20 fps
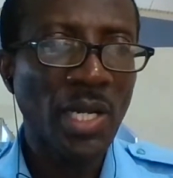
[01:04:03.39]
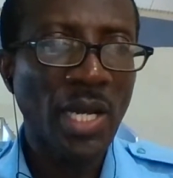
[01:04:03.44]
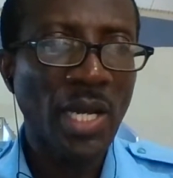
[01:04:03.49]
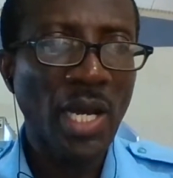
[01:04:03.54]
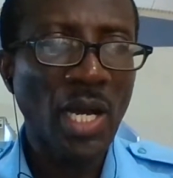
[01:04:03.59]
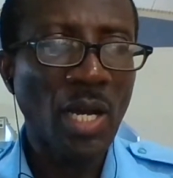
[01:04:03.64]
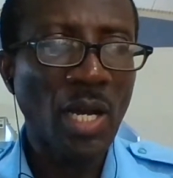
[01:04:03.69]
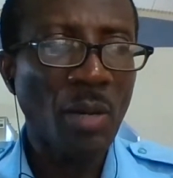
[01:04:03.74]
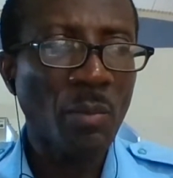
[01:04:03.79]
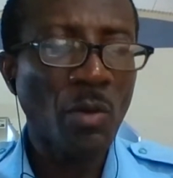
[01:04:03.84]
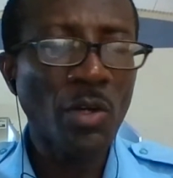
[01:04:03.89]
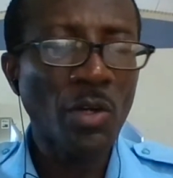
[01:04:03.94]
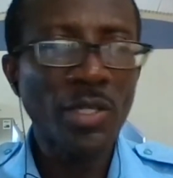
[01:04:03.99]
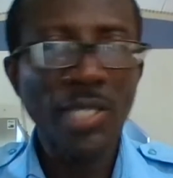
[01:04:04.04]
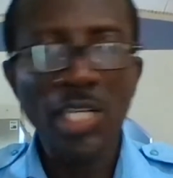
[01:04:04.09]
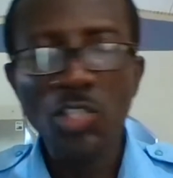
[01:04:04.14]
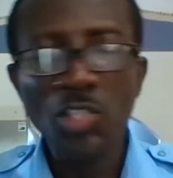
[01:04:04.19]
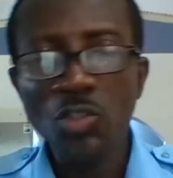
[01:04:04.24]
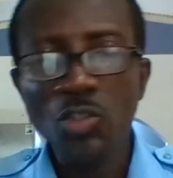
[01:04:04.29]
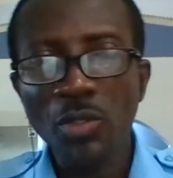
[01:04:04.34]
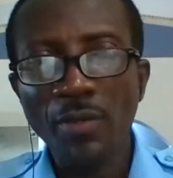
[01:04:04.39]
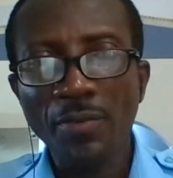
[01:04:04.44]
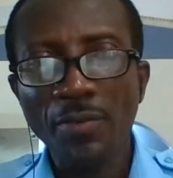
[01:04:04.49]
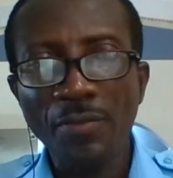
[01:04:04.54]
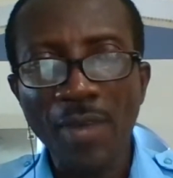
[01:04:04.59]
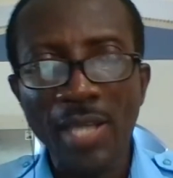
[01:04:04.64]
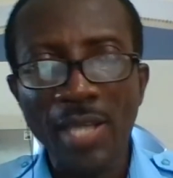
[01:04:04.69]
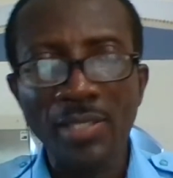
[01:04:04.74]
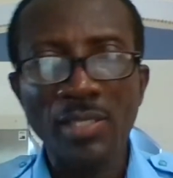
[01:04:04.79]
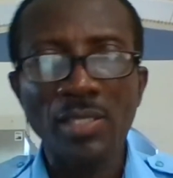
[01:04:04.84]
unnatural
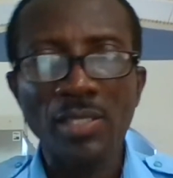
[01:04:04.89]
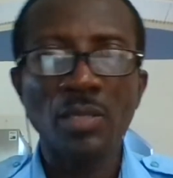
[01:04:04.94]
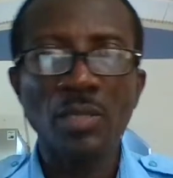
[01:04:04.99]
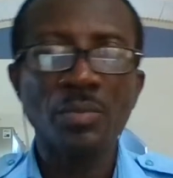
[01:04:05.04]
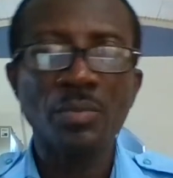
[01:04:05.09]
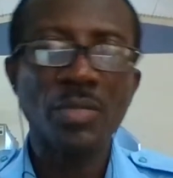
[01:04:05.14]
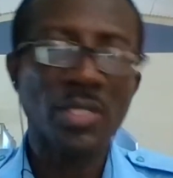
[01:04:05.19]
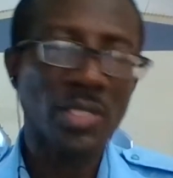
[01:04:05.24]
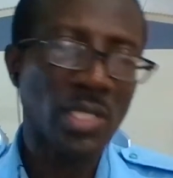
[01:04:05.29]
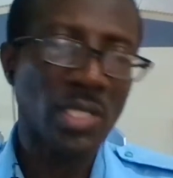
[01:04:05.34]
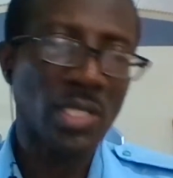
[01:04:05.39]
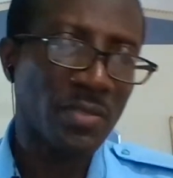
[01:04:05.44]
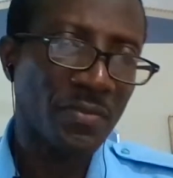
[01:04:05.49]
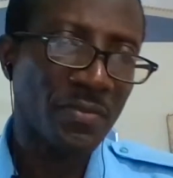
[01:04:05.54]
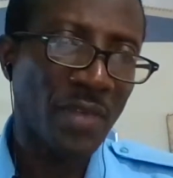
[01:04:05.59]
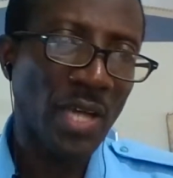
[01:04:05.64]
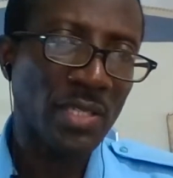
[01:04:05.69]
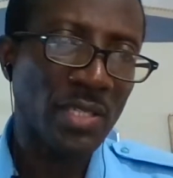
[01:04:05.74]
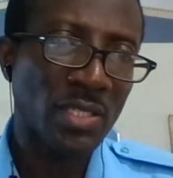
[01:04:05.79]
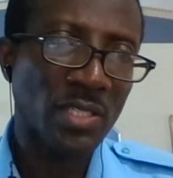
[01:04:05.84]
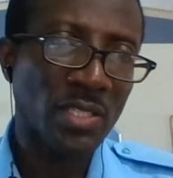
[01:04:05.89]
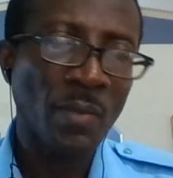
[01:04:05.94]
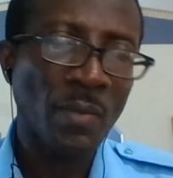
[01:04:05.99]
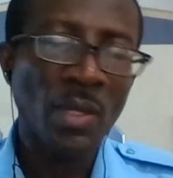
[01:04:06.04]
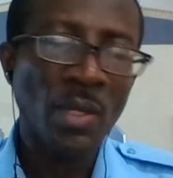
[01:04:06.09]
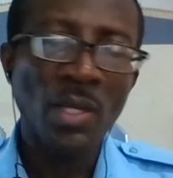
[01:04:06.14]
fats and processed fats.